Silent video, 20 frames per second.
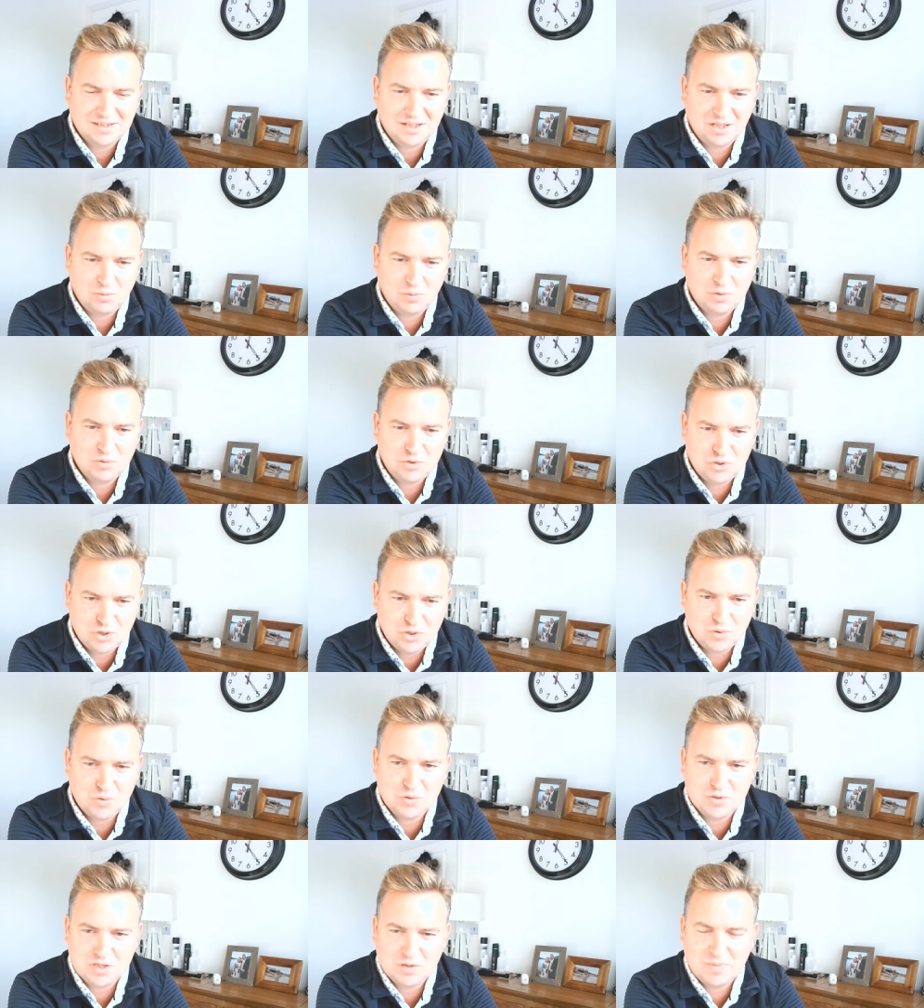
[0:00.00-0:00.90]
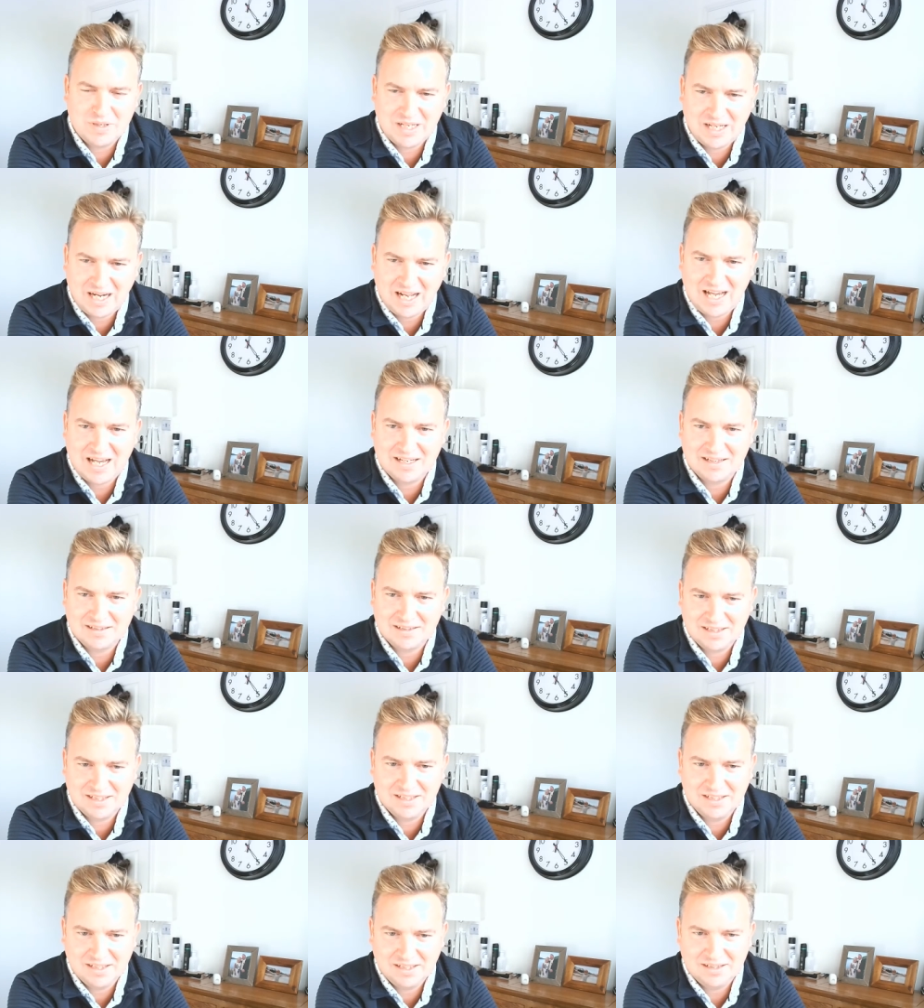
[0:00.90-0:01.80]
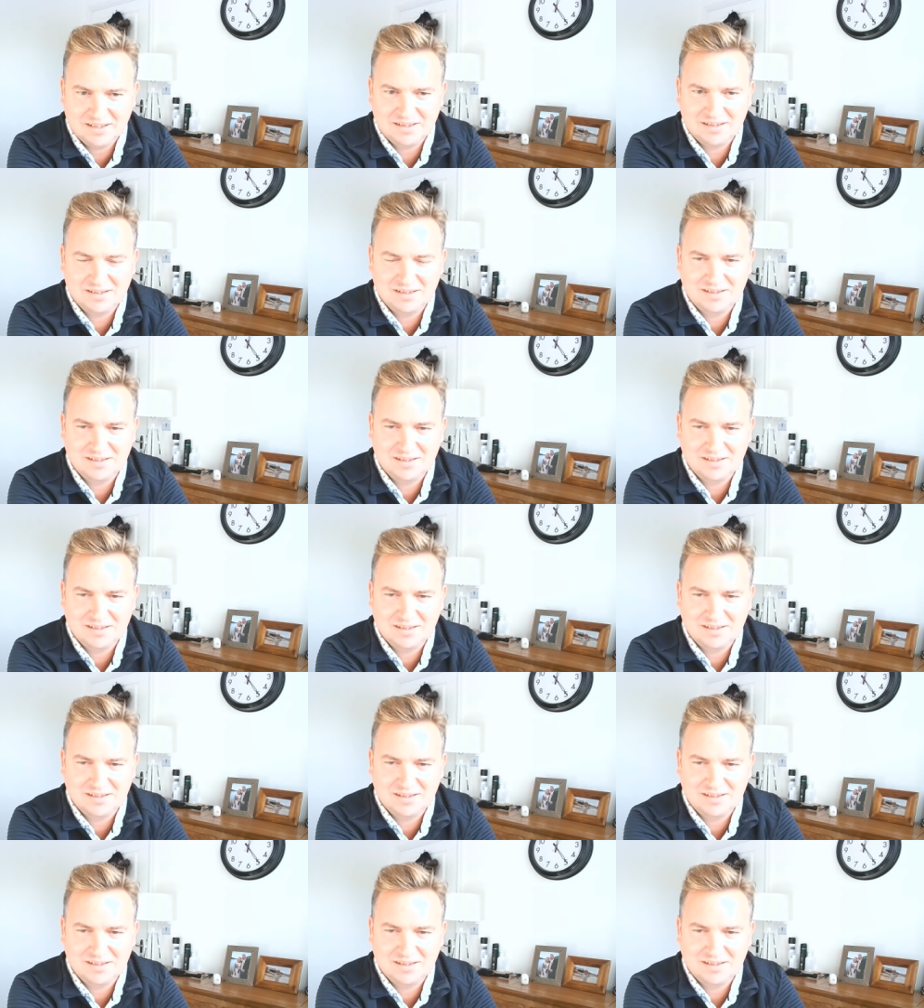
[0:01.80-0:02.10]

I will choose to be glad in it.